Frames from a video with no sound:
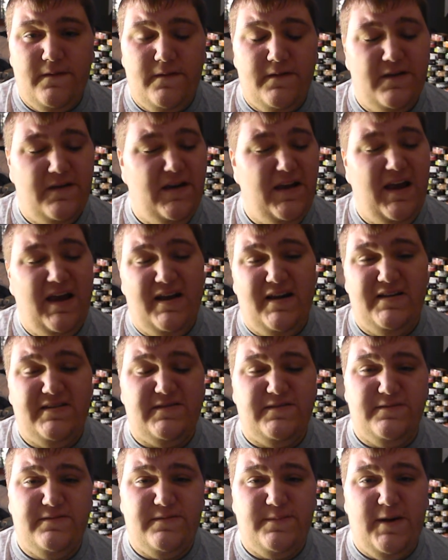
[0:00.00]
I
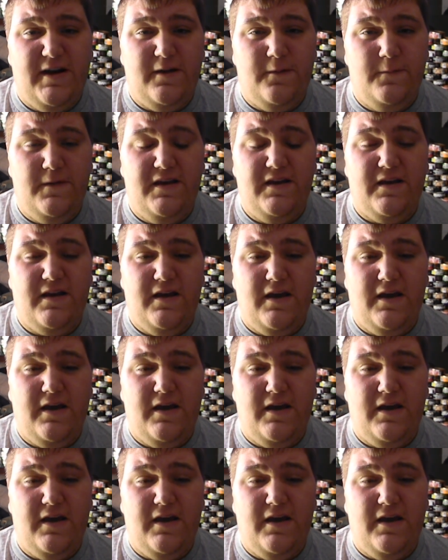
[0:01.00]
guess it was about a week